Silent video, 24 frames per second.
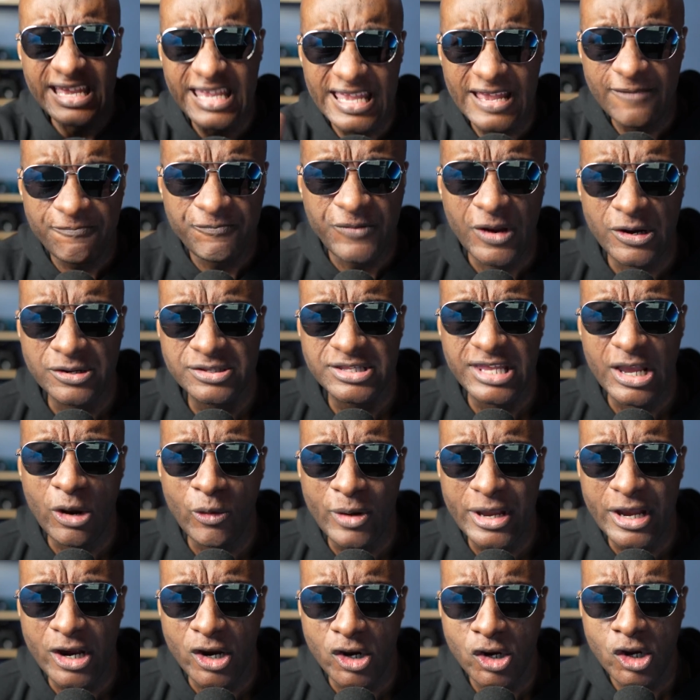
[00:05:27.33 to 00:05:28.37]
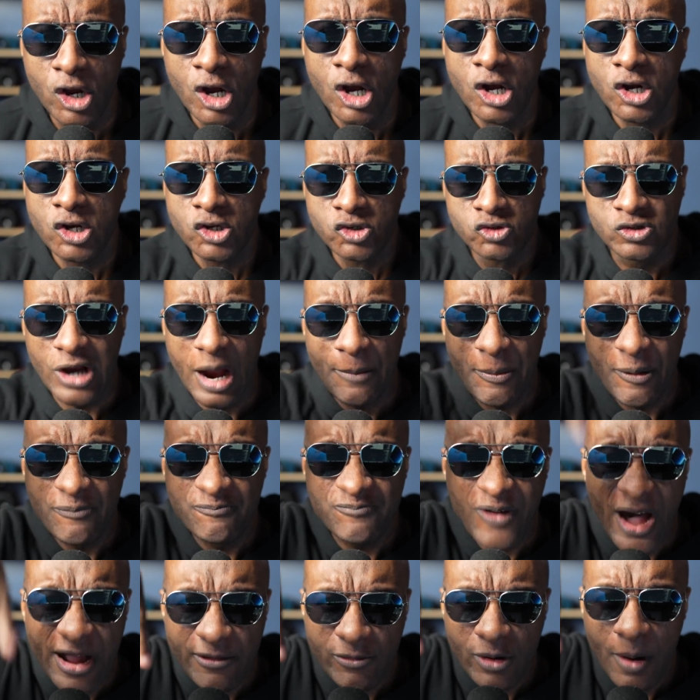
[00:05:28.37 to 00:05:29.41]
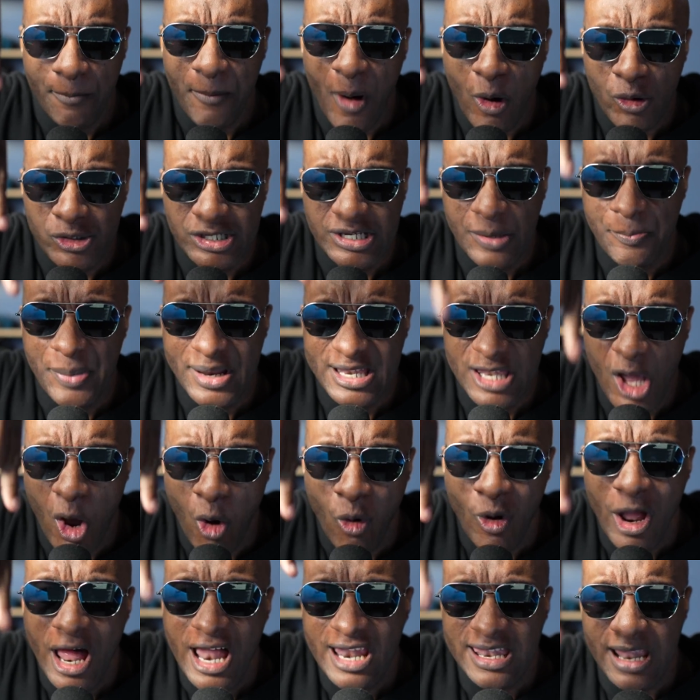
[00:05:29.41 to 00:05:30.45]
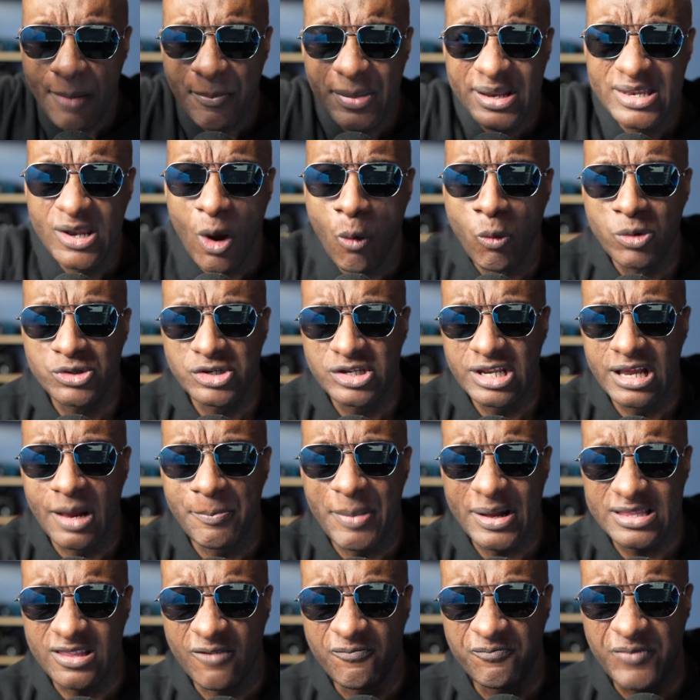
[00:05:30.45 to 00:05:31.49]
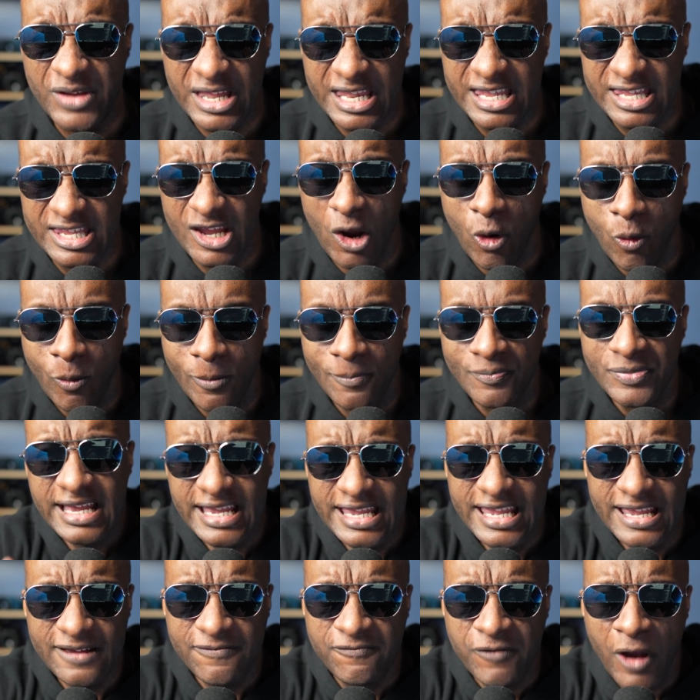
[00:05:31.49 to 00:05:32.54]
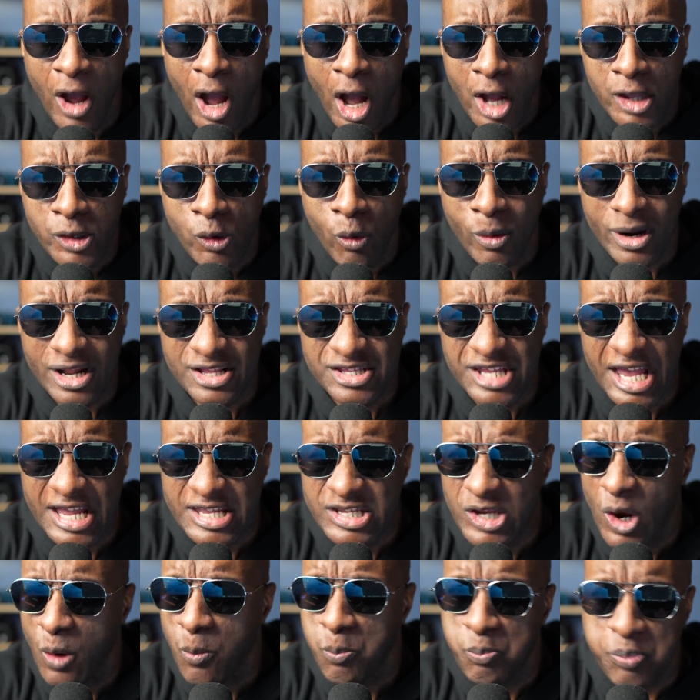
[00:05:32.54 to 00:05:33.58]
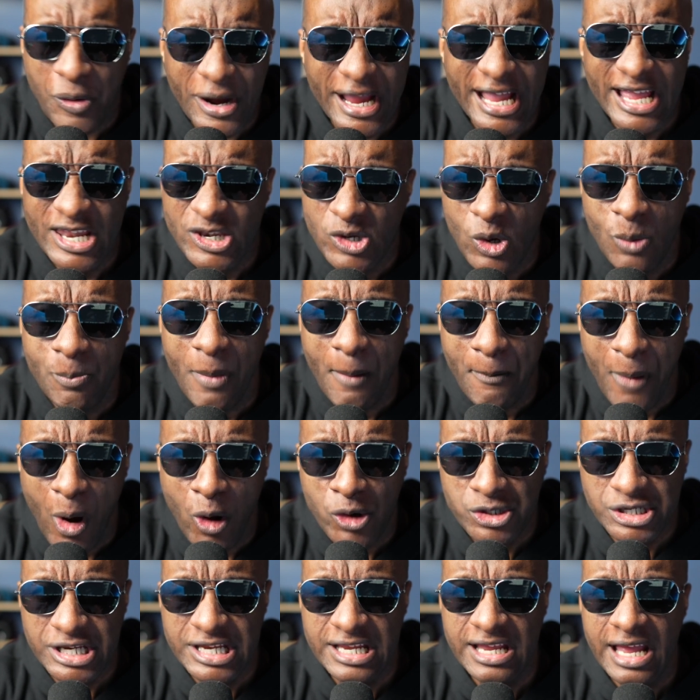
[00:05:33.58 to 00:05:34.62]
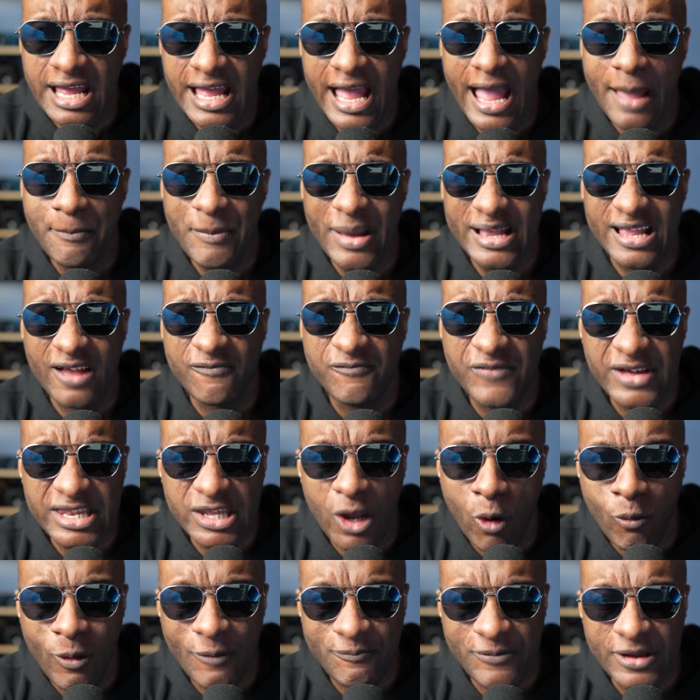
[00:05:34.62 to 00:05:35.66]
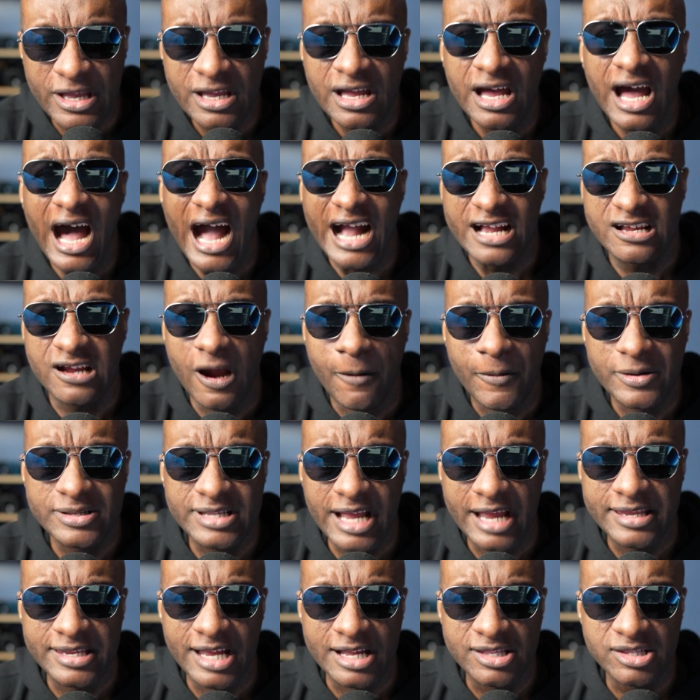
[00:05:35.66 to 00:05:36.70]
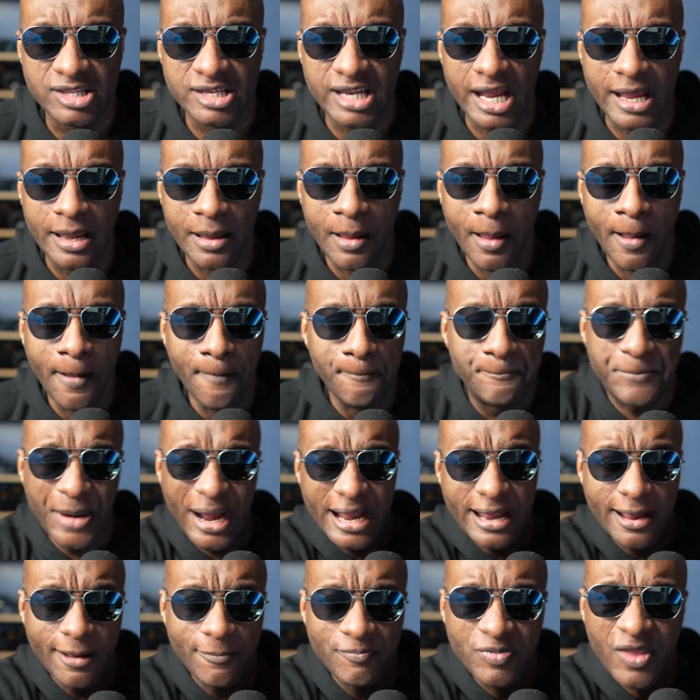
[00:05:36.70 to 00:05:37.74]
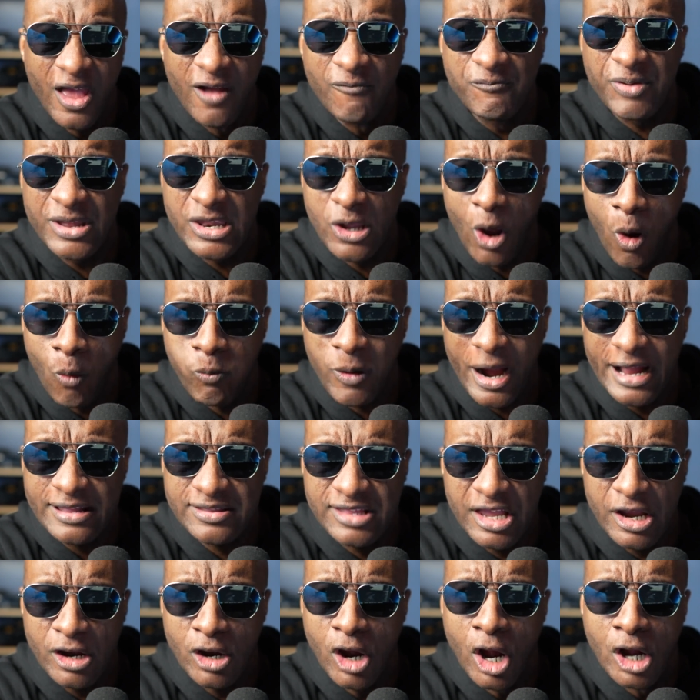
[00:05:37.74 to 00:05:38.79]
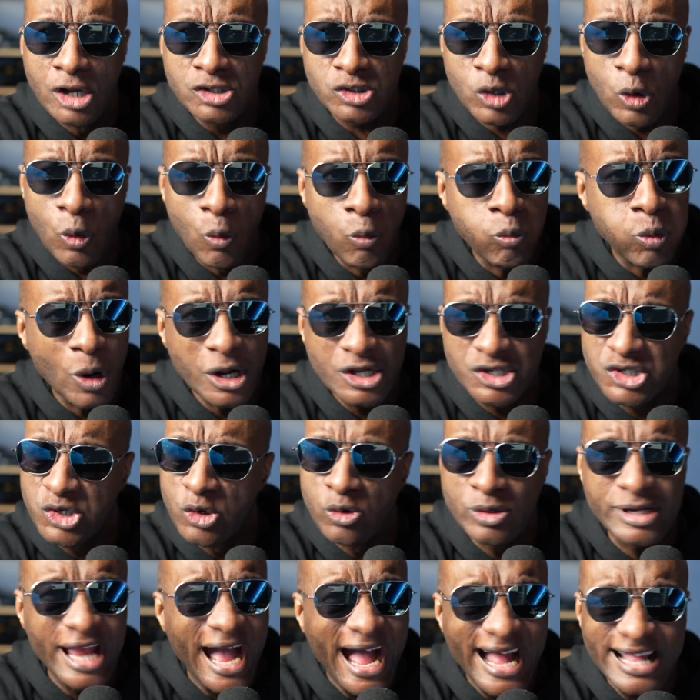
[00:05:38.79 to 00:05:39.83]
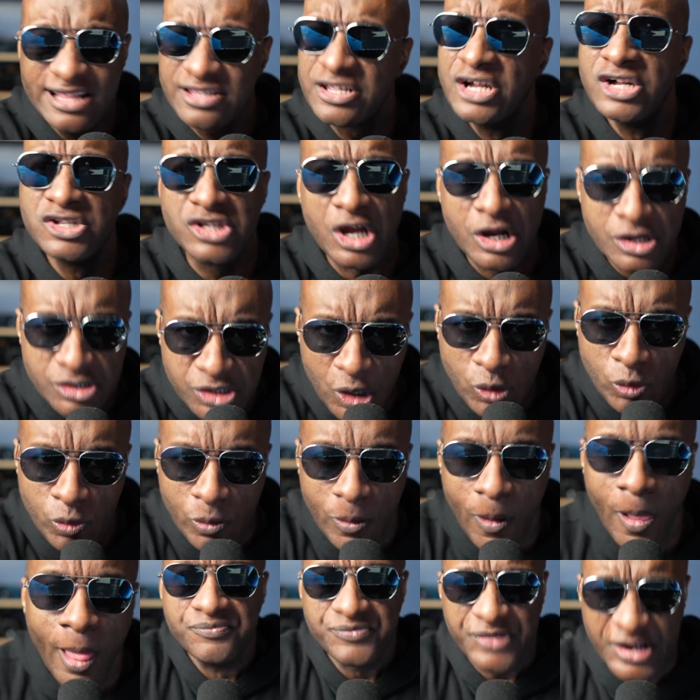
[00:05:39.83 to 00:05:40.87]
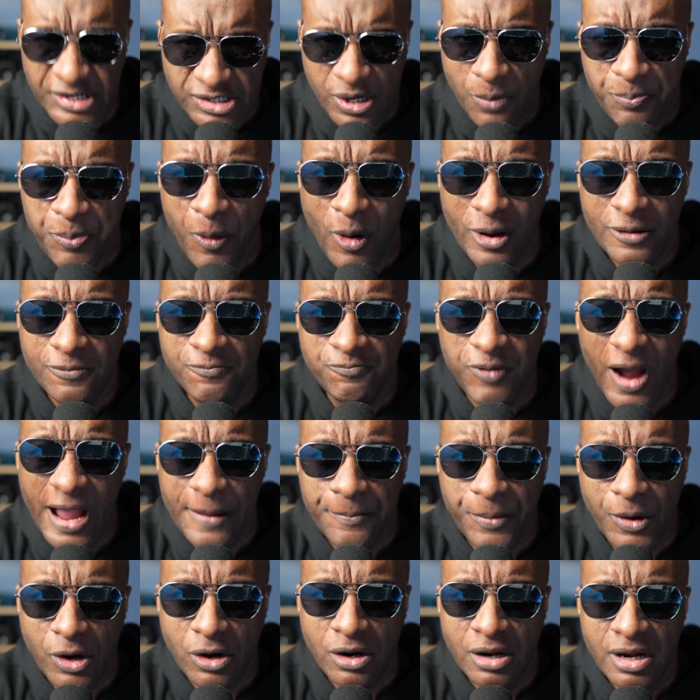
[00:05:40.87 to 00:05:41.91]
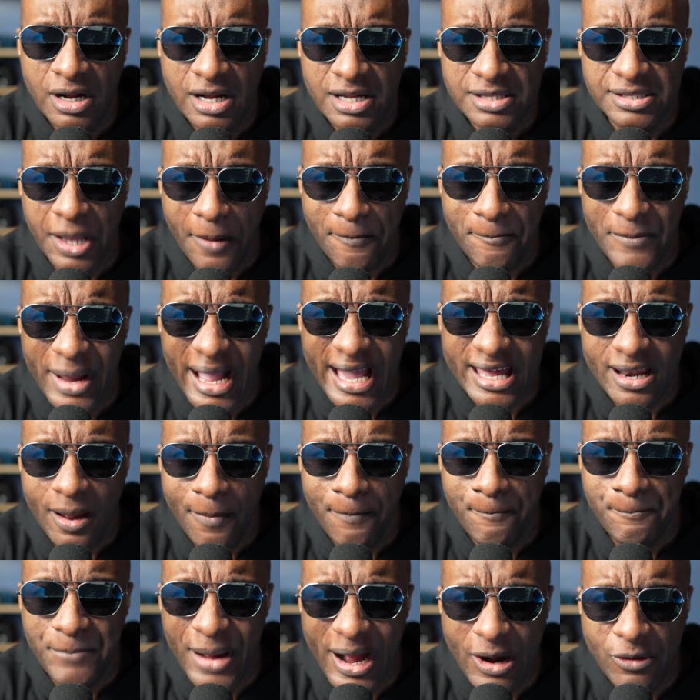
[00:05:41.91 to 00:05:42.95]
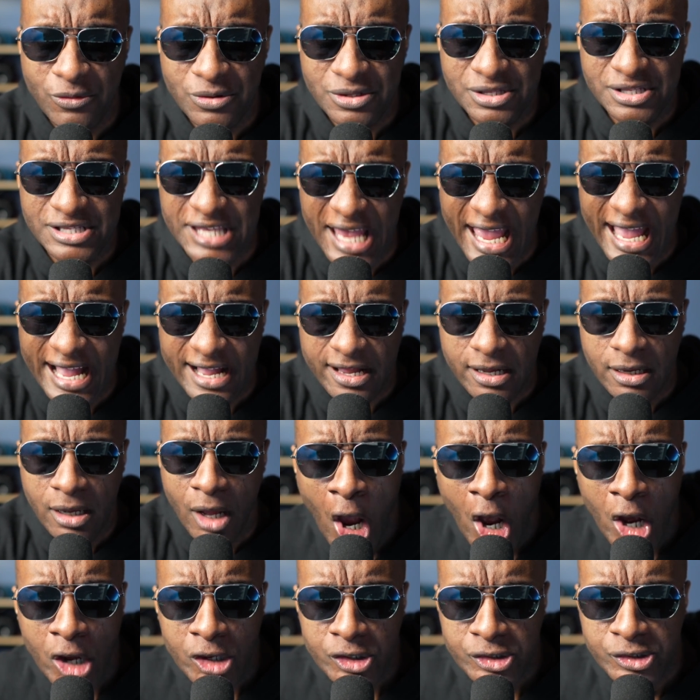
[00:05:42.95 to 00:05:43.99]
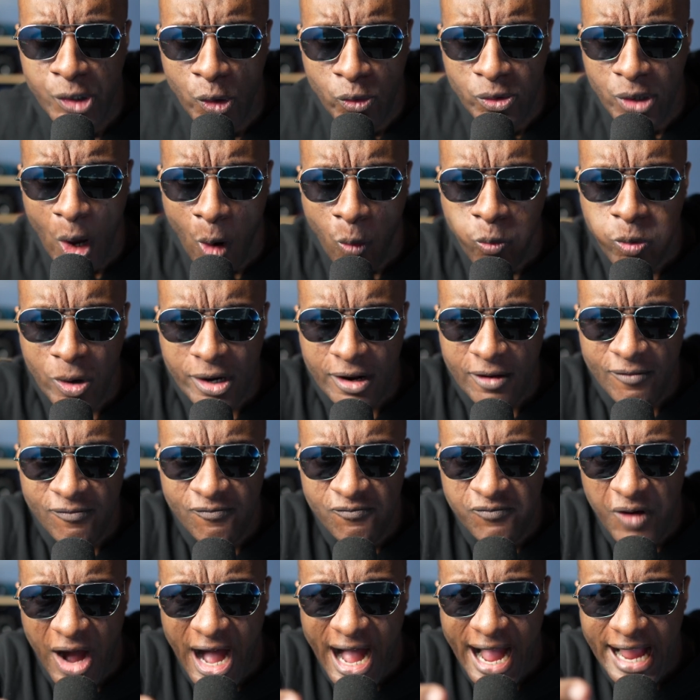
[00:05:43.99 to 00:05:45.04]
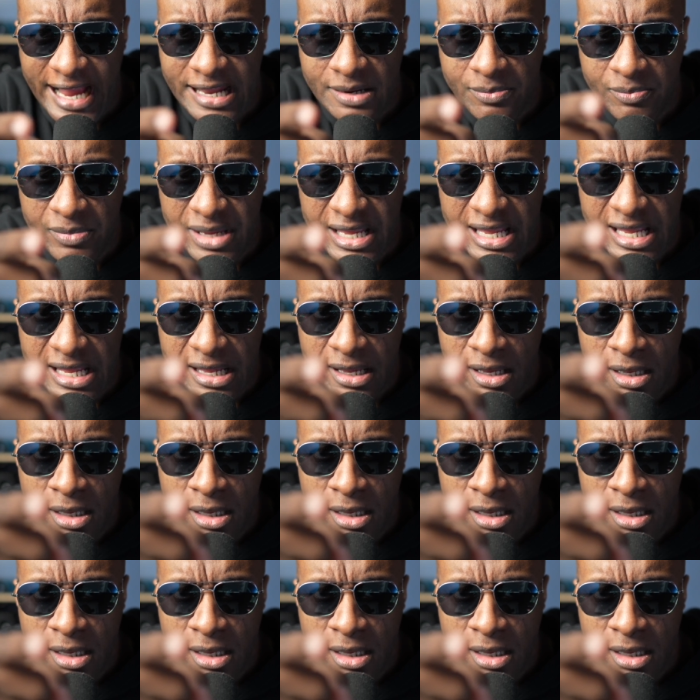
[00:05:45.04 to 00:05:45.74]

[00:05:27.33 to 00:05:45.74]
If you're still here, drop a fire emoji below. Let me know what you think about the video. If you want to take your brand new Memoji and make a video with it, I covered that yesterday. Bam! Video right there. Do what you got to do. This your boy Vyyyper, the man about tech. You know where to find me.